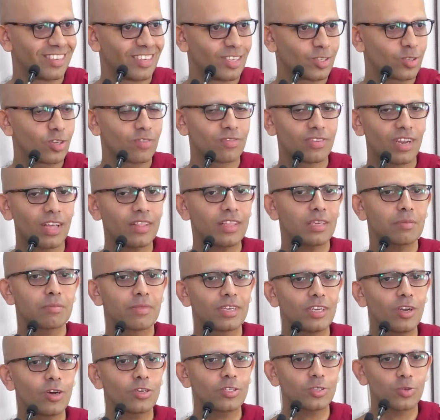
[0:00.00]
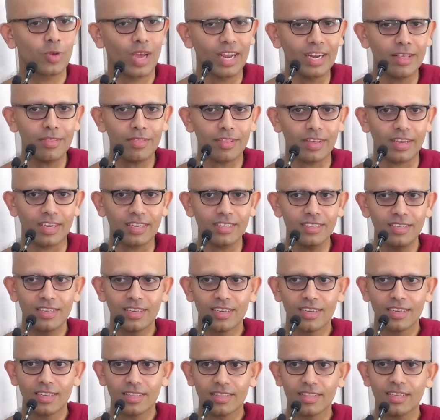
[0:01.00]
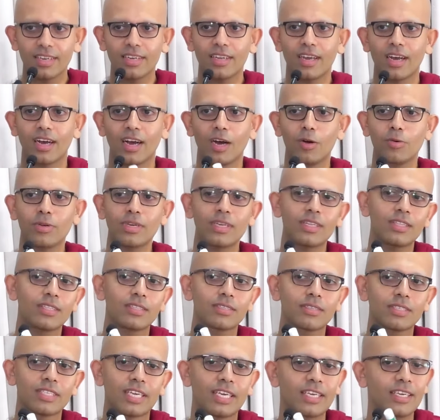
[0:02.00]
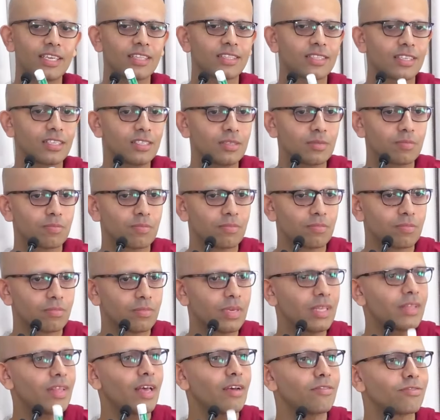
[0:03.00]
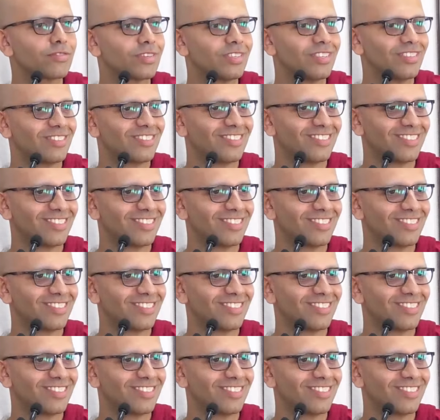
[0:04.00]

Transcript: So if nothing belongs to anything, then how can taking this be theft?